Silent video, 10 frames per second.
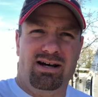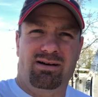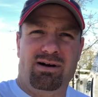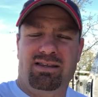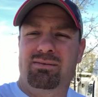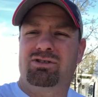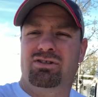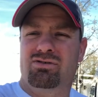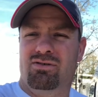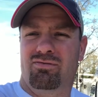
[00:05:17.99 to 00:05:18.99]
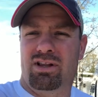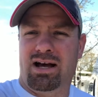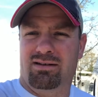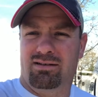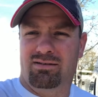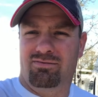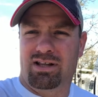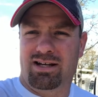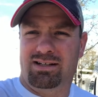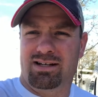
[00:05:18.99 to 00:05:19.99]
I think I'm just gonna do the
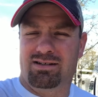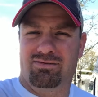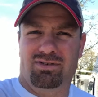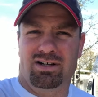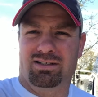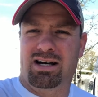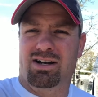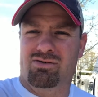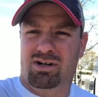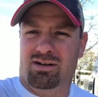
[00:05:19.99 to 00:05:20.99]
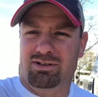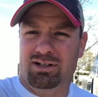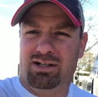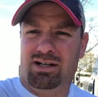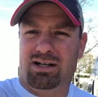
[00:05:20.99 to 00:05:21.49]
flat kind of tonneau cover,